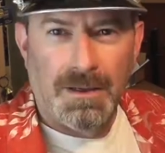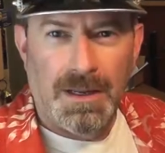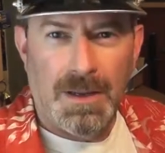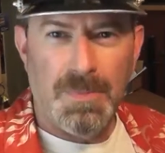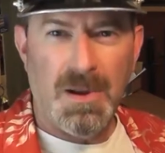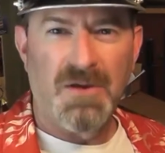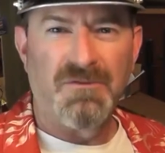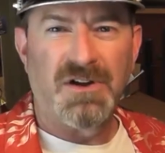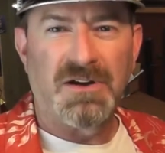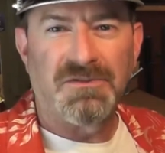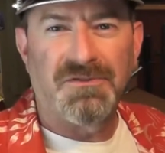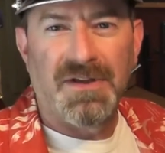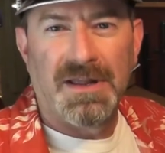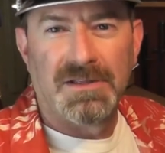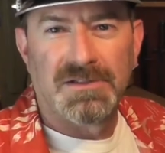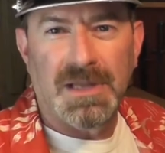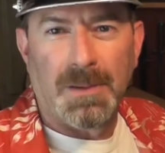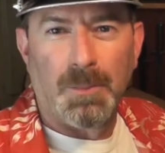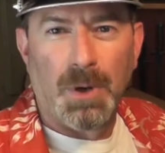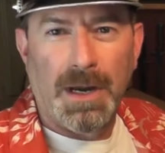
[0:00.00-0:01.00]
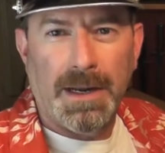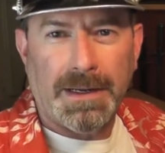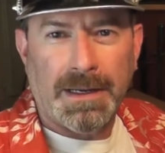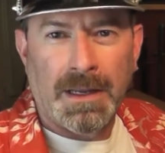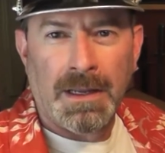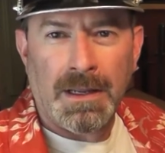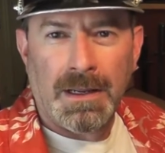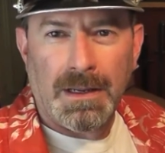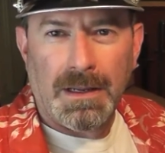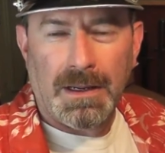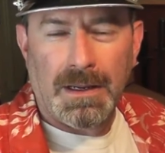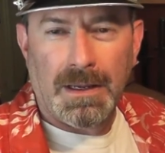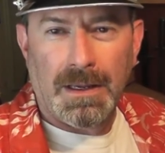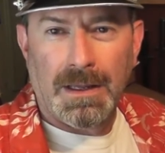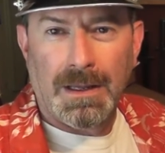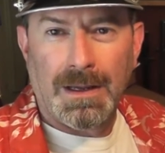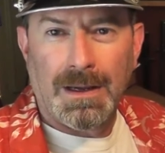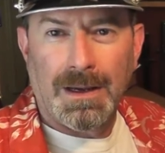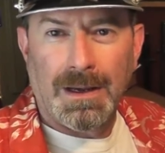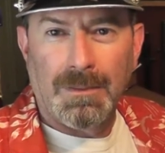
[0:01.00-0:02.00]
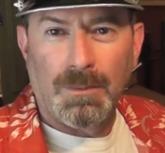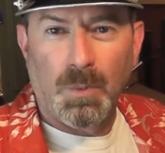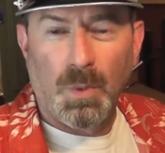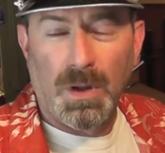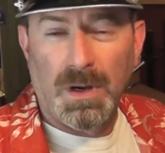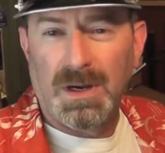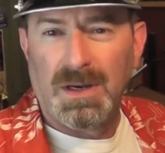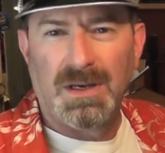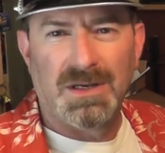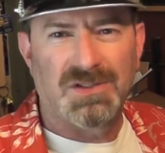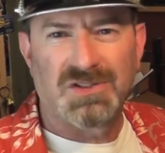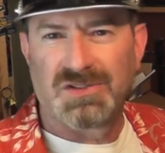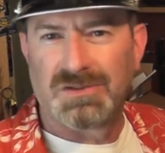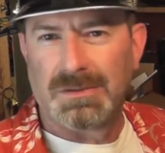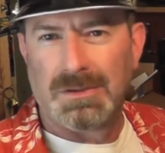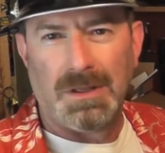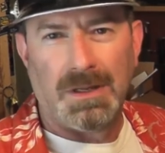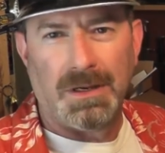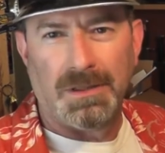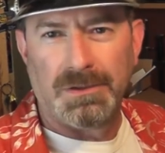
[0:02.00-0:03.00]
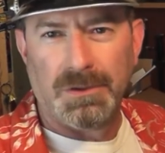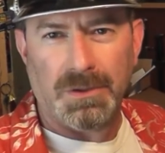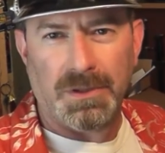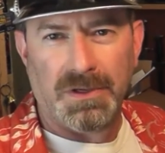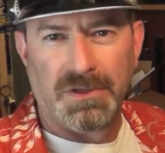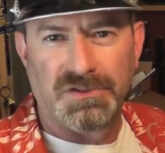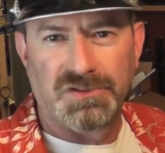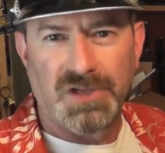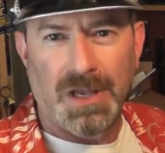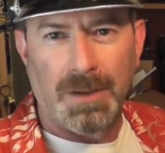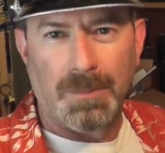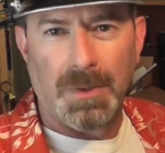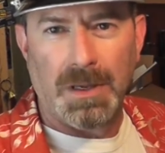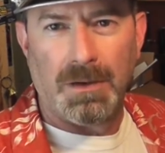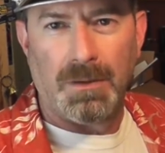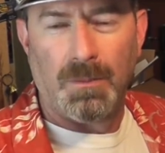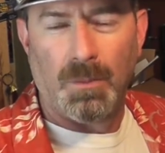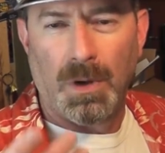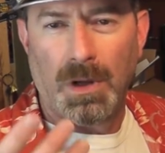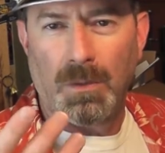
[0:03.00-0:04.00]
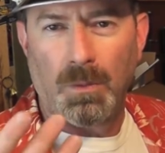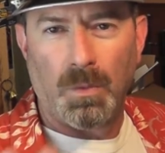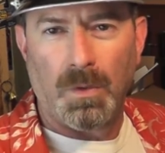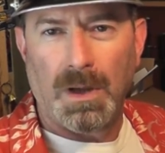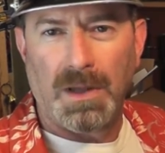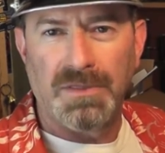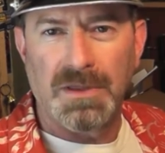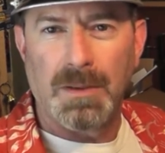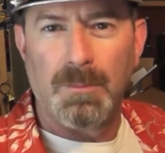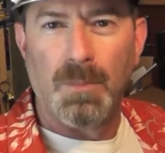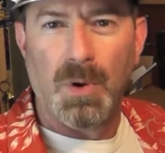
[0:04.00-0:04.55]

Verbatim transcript: Hey, Power Factor fans, I'm Rick, and I wanted to just, you know, do a little segment. I think